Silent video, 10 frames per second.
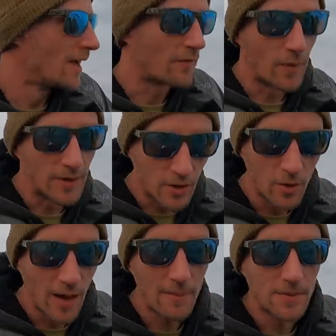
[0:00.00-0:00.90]
if we do
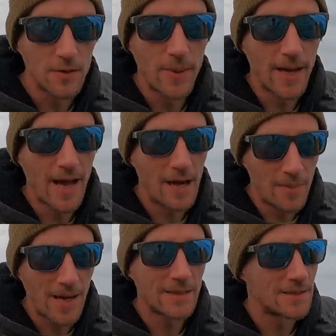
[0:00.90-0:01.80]
happen to pick out
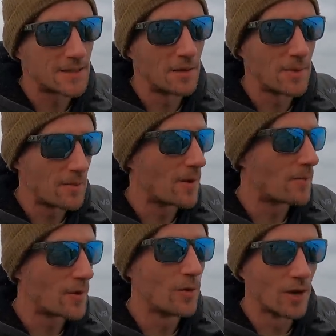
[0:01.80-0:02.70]
a bass, it's going to be by
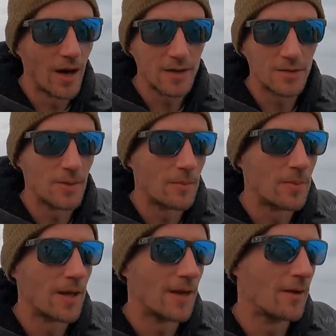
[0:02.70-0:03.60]
pure luck, to be
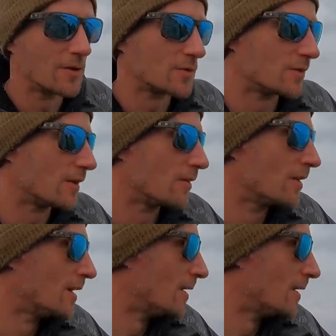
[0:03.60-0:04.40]
completely honest with you.